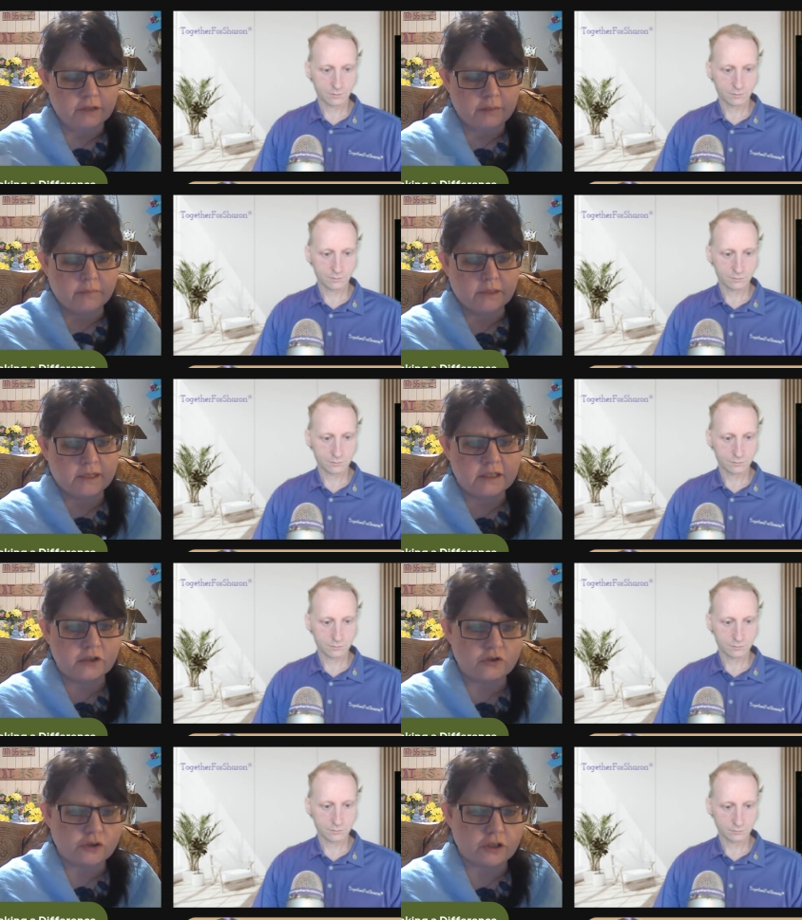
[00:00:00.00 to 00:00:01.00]
Speaker 1: some things
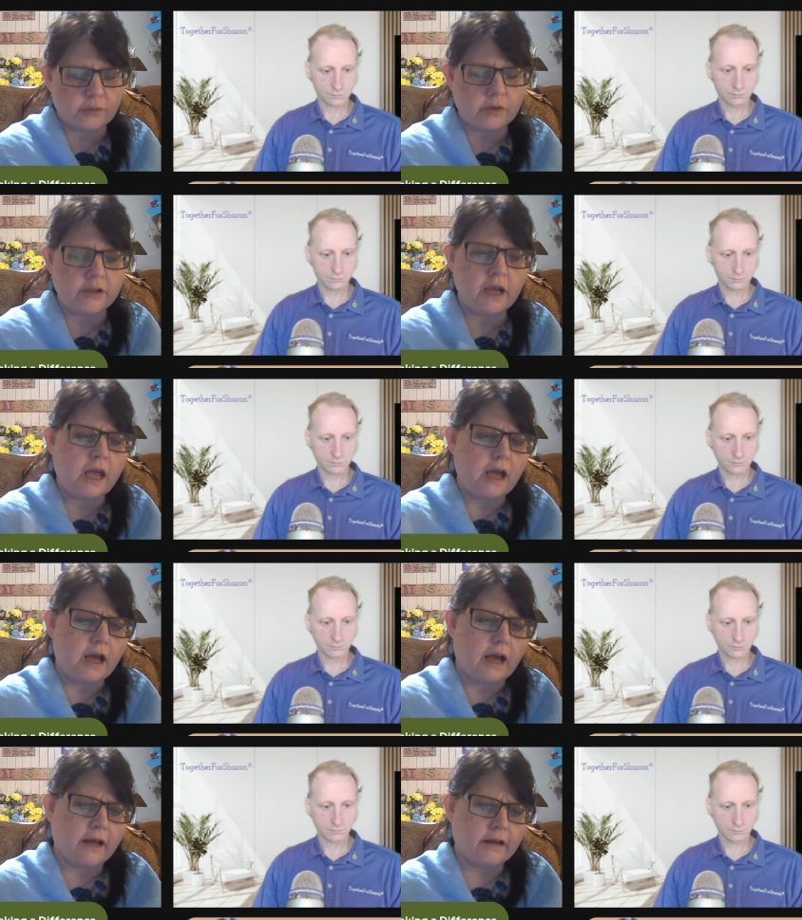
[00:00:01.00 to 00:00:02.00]
that you're dealing with.
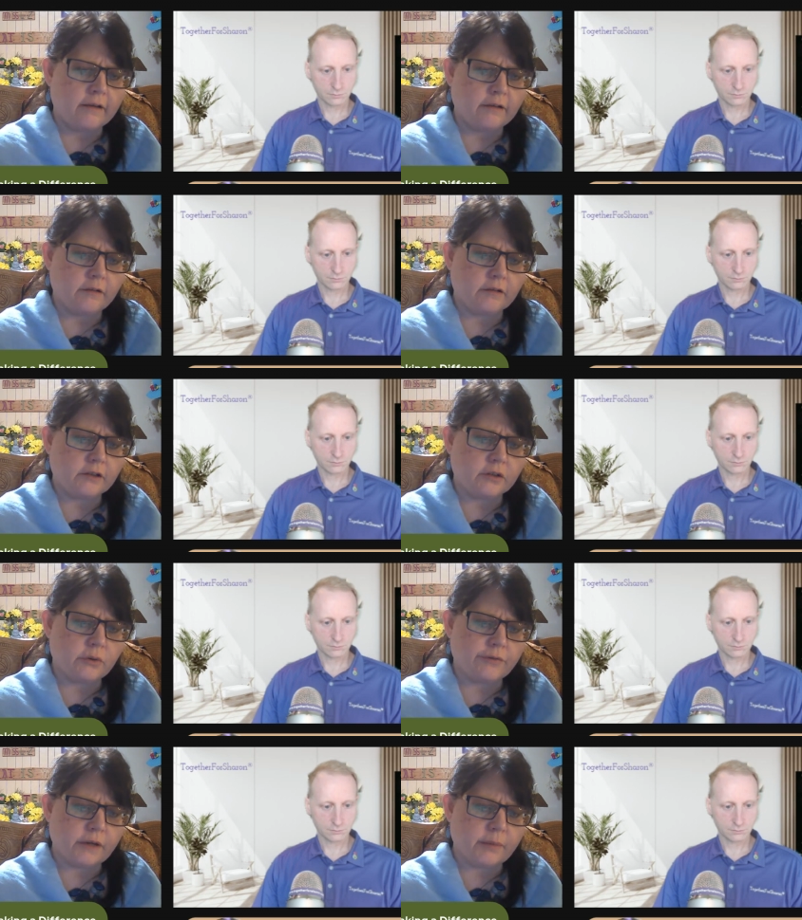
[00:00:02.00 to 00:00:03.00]
Uh, so,
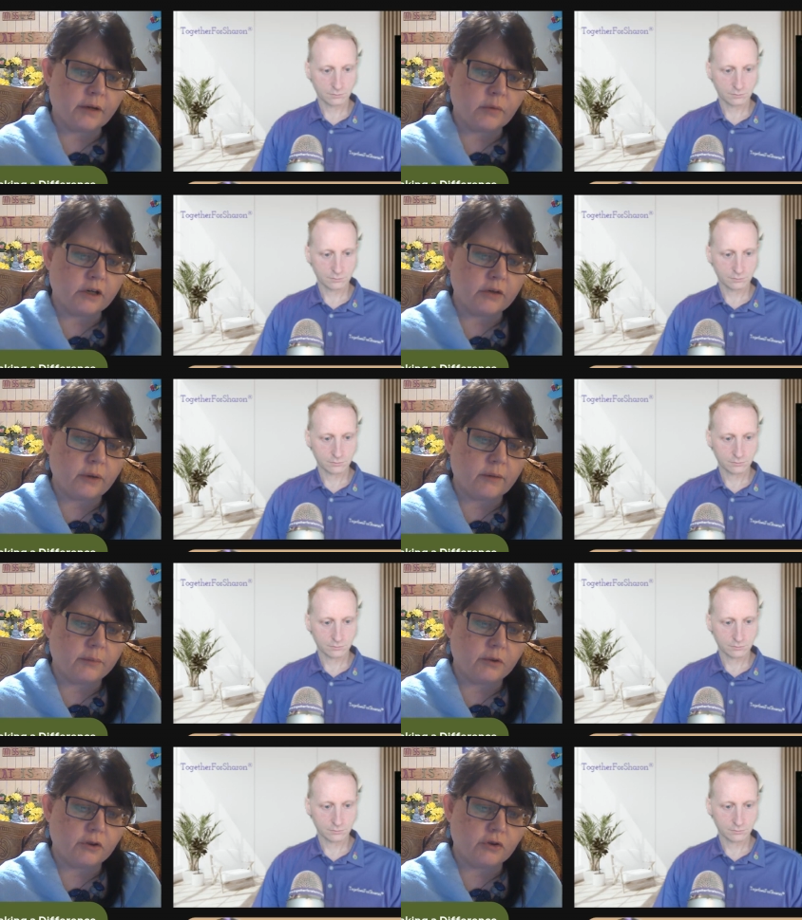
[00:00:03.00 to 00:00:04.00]
if anybody wanted to grab the
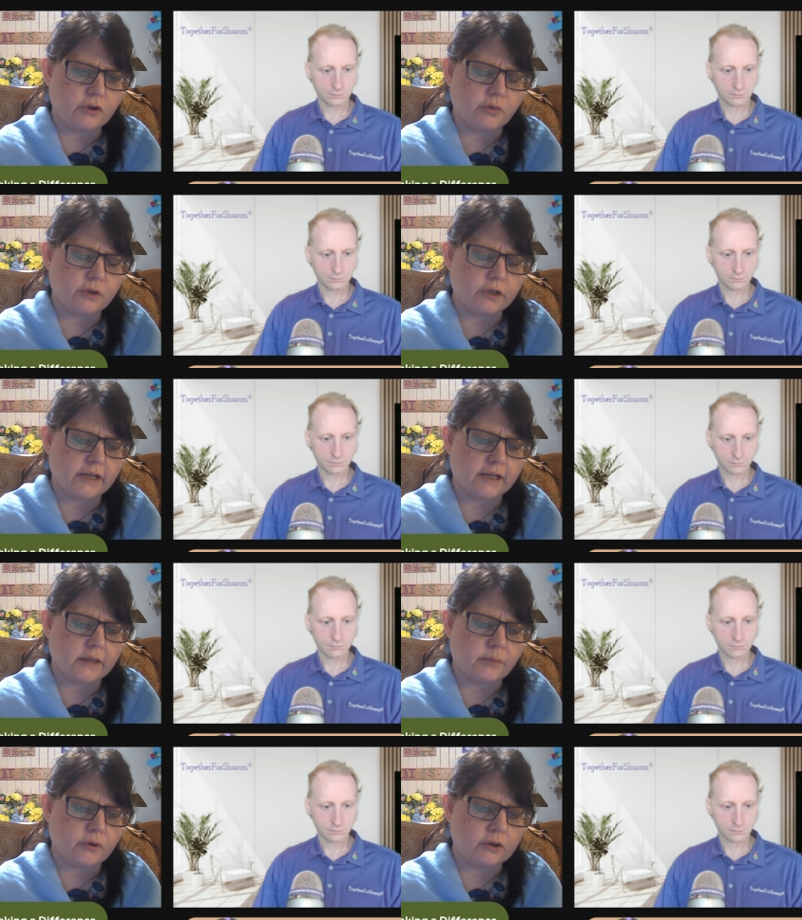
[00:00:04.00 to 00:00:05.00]
book, George, where could they get
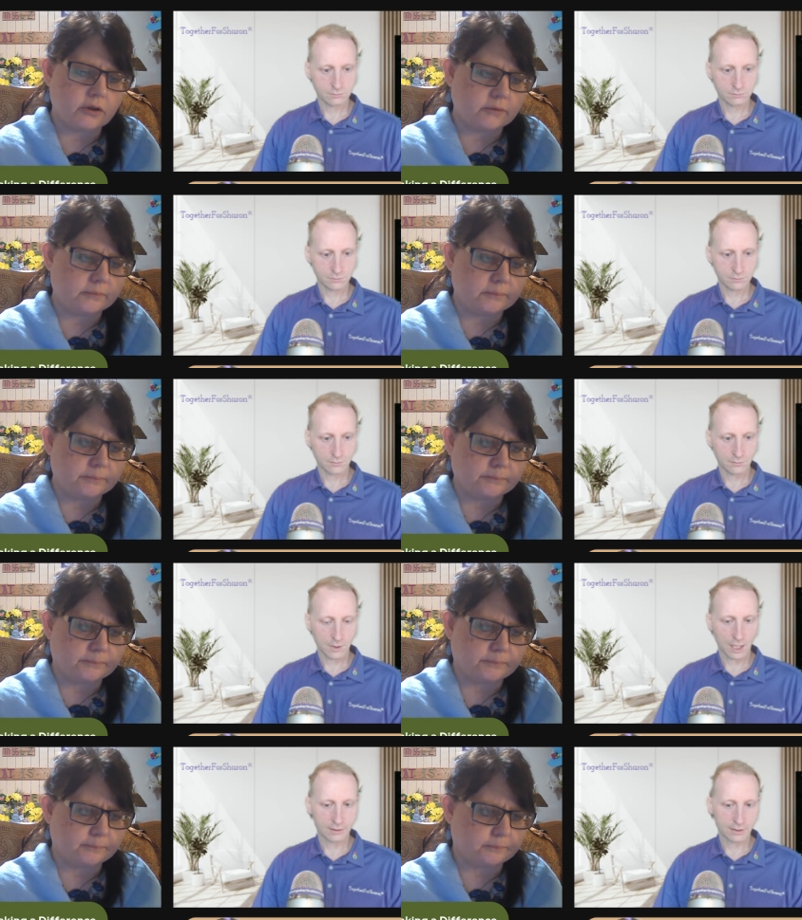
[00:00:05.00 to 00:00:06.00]
the book?
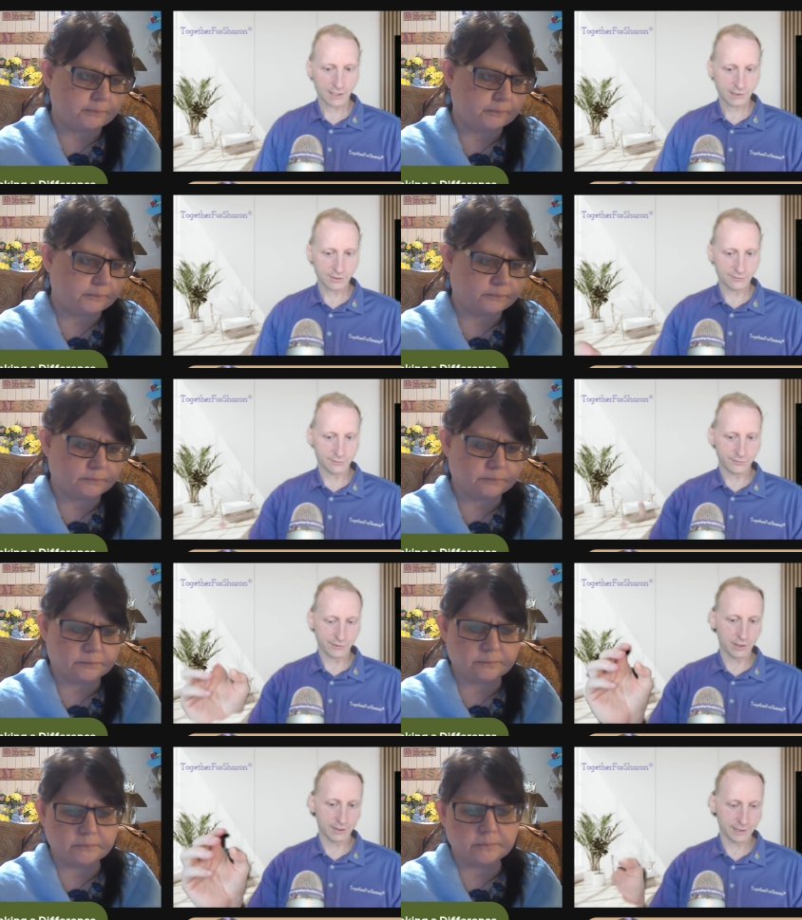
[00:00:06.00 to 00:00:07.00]
Speaker 2: Yeah, it's actually
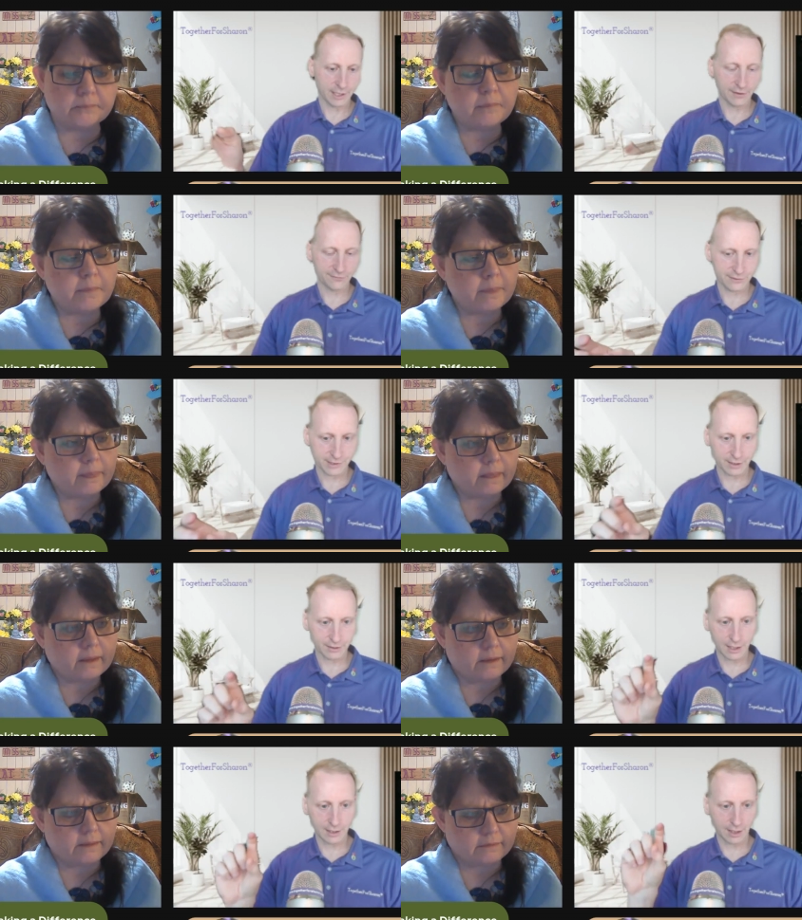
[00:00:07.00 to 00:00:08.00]
if you go to
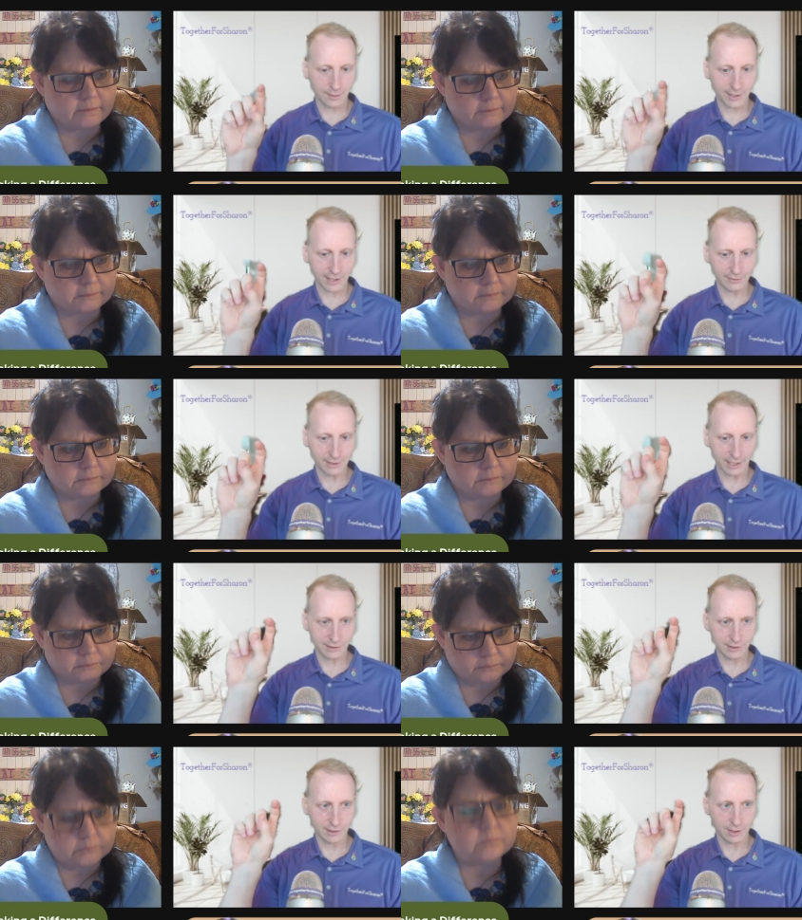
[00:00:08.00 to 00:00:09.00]
togetherforsharon.com now, it's
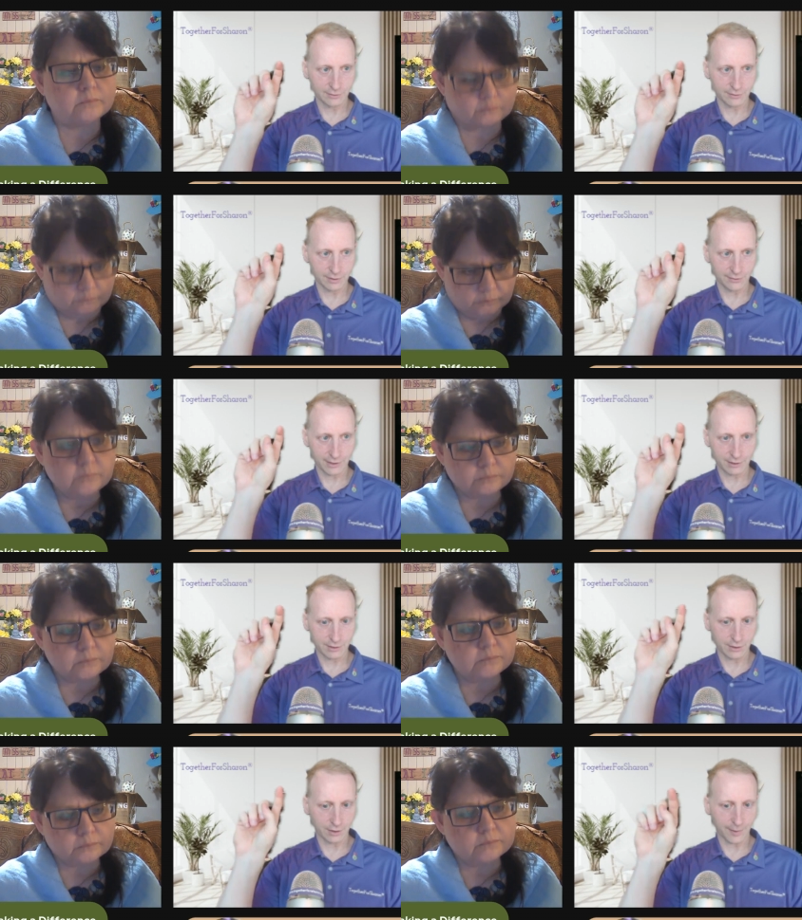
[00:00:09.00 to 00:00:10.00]
actually under I
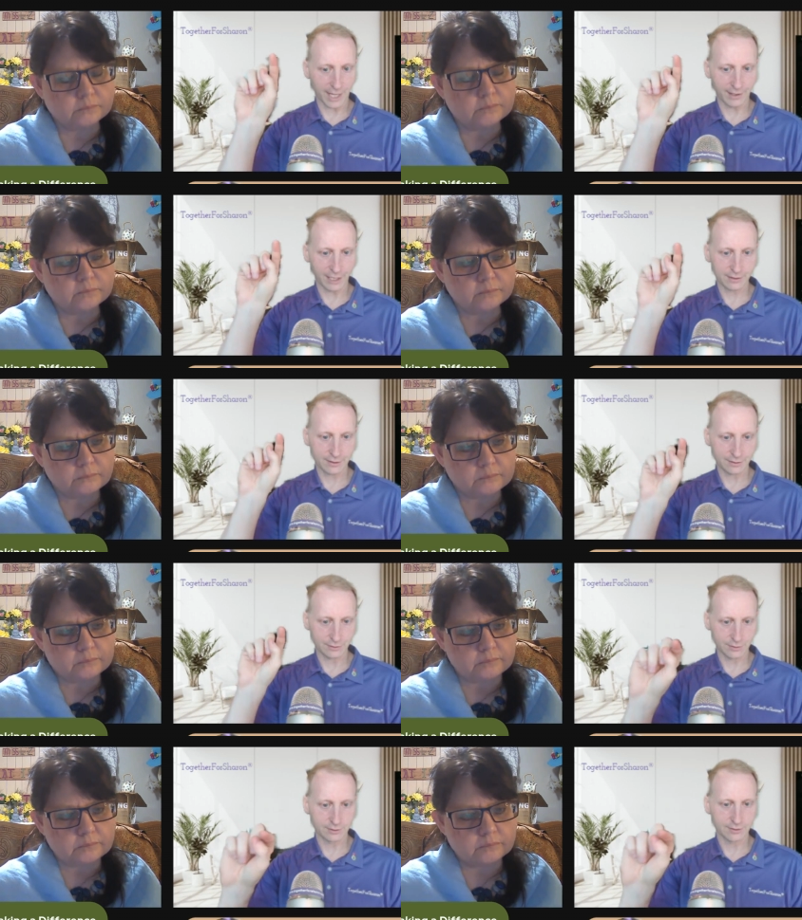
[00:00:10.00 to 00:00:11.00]
think you go to about us
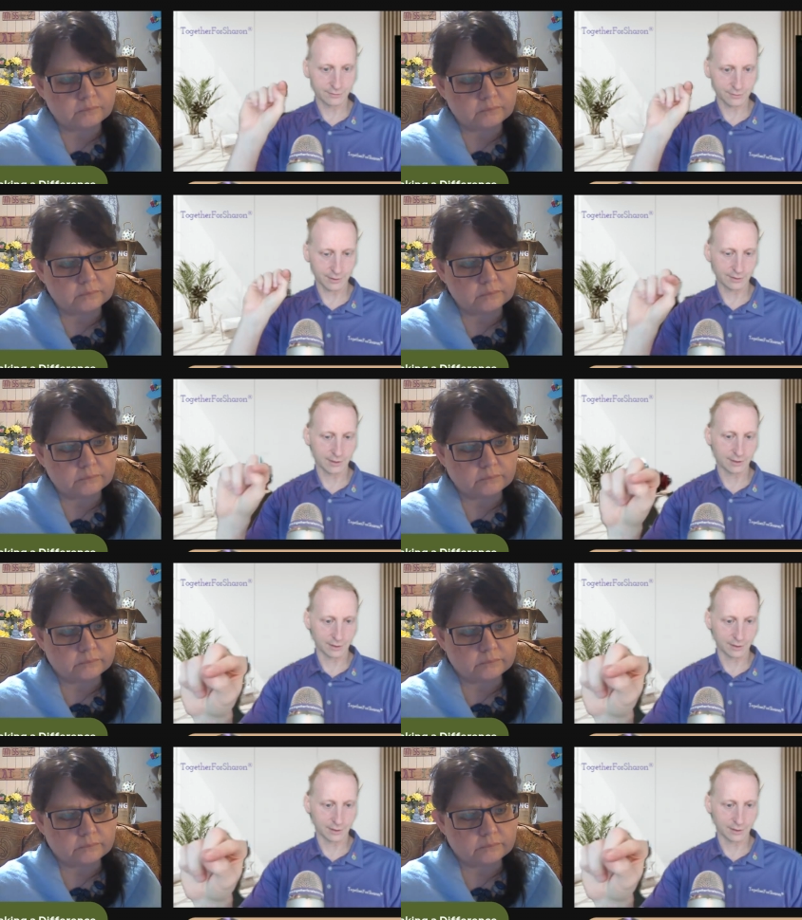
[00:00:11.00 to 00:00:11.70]
and you can literally